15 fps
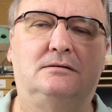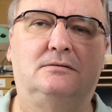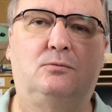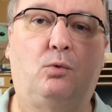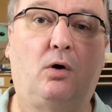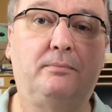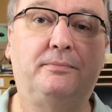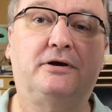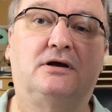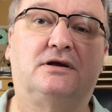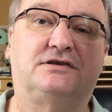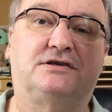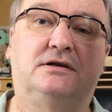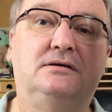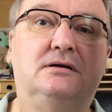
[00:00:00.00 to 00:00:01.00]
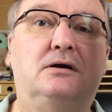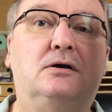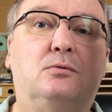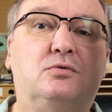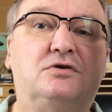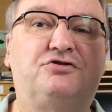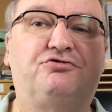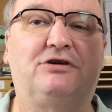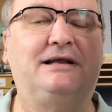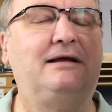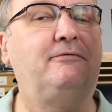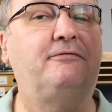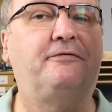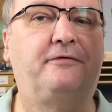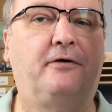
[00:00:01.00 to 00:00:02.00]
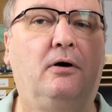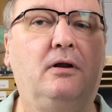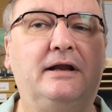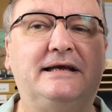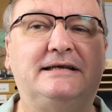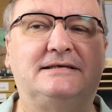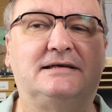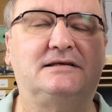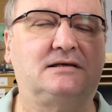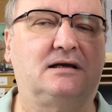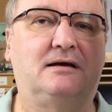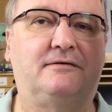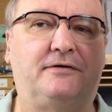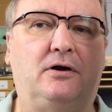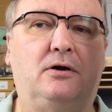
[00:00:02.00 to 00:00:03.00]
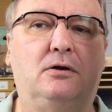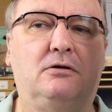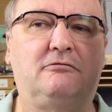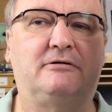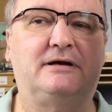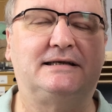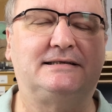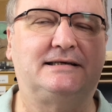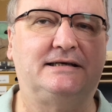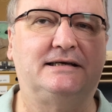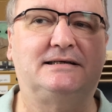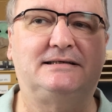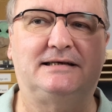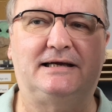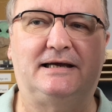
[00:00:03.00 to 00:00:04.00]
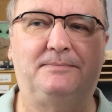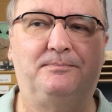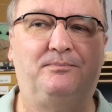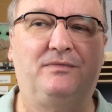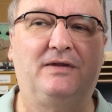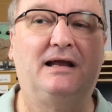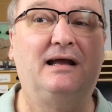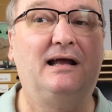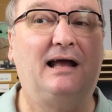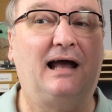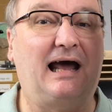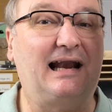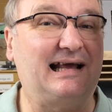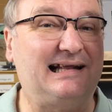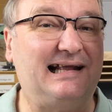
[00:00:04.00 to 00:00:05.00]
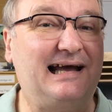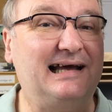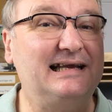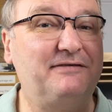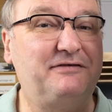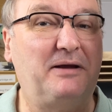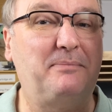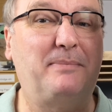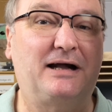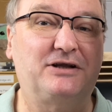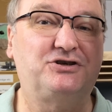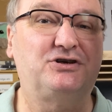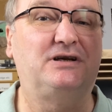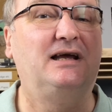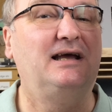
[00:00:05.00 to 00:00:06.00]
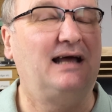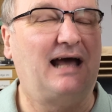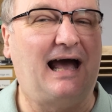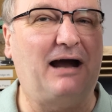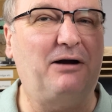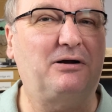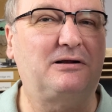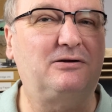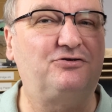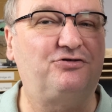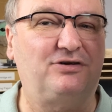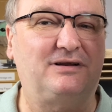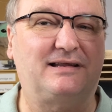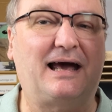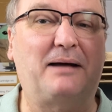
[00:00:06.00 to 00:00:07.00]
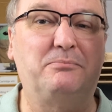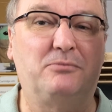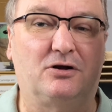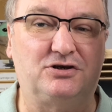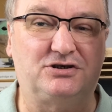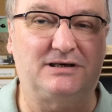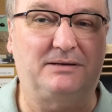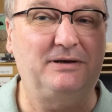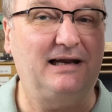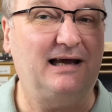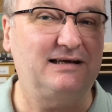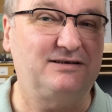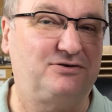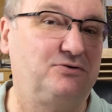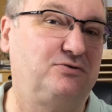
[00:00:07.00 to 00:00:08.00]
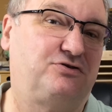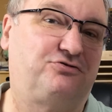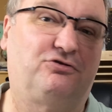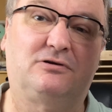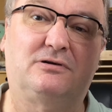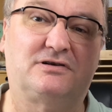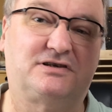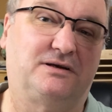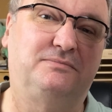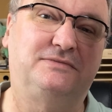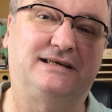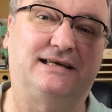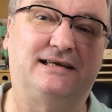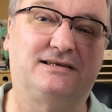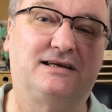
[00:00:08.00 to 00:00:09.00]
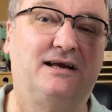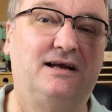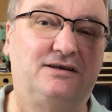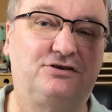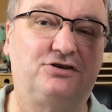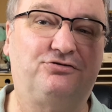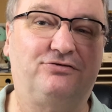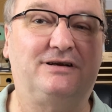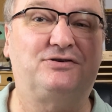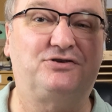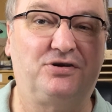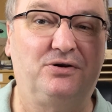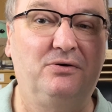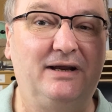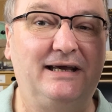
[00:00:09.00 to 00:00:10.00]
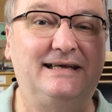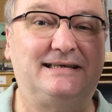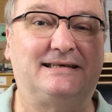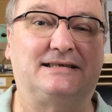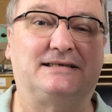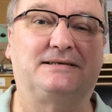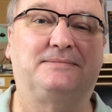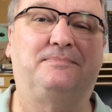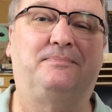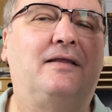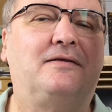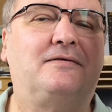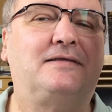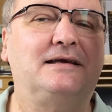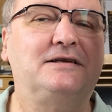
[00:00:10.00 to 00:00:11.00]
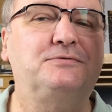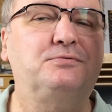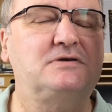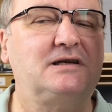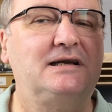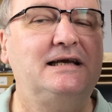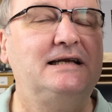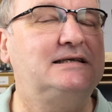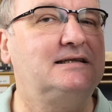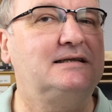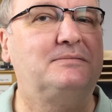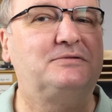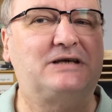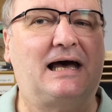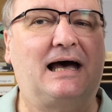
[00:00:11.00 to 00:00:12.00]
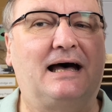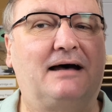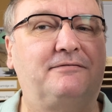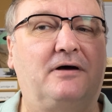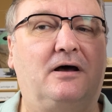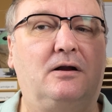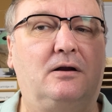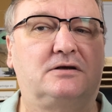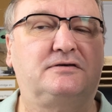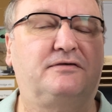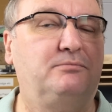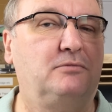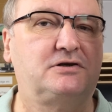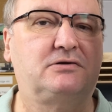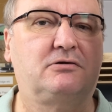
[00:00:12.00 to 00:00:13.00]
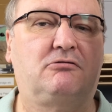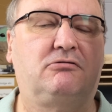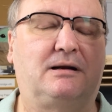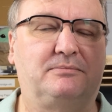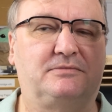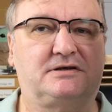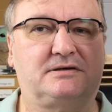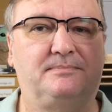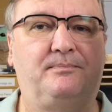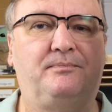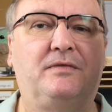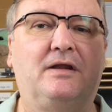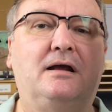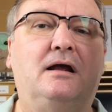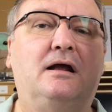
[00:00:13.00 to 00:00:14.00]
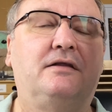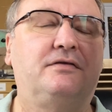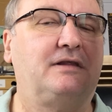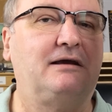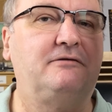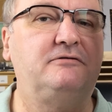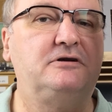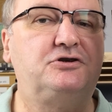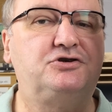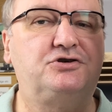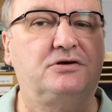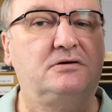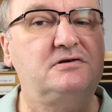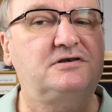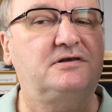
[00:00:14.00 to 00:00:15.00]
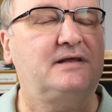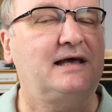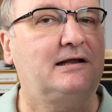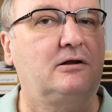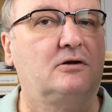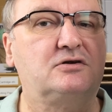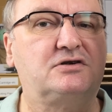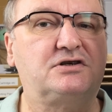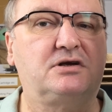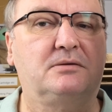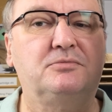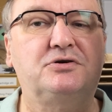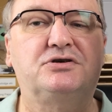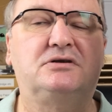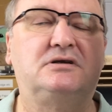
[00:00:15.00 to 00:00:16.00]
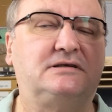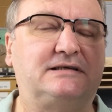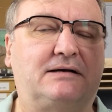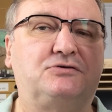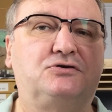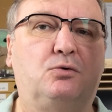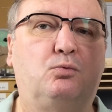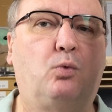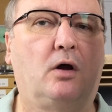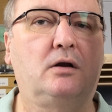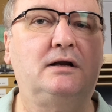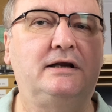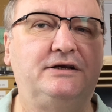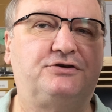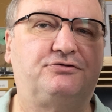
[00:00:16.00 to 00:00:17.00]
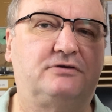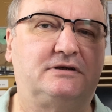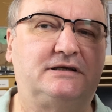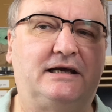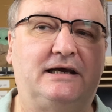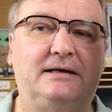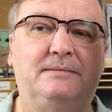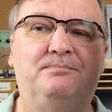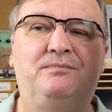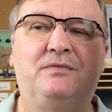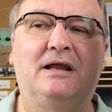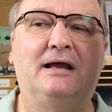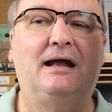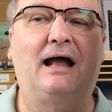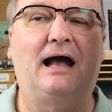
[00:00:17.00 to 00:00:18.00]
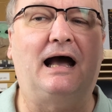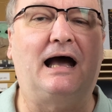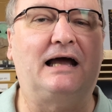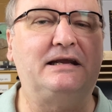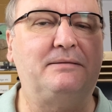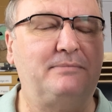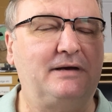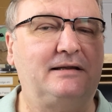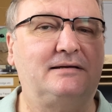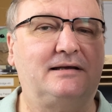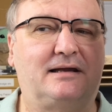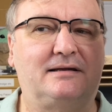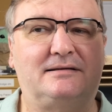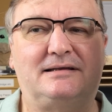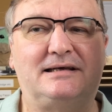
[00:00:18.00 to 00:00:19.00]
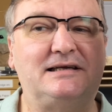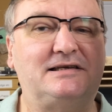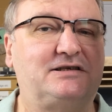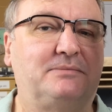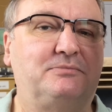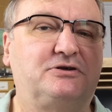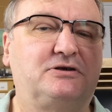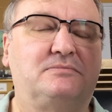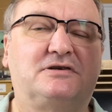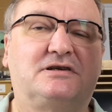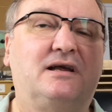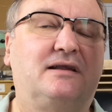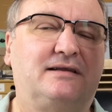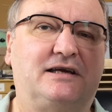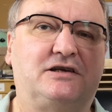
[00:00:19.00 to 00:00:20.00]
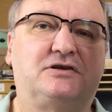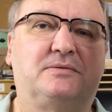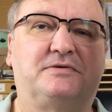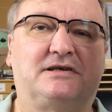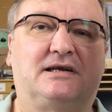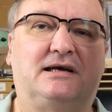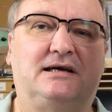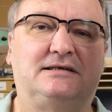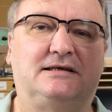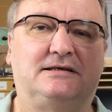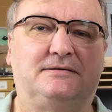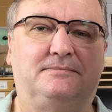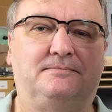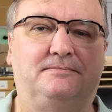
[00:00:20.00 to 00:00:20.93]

One person was drinking 4 litres of Earl Grey tea a day. And I can't even imagine how I could drink that much. I mean, I do struggle some days to drink 2 litres. This was leading them to have a lot of muscle cramps. They reduced their consumption down to 1 litre a day, and it meant that these symptoms, they subsided.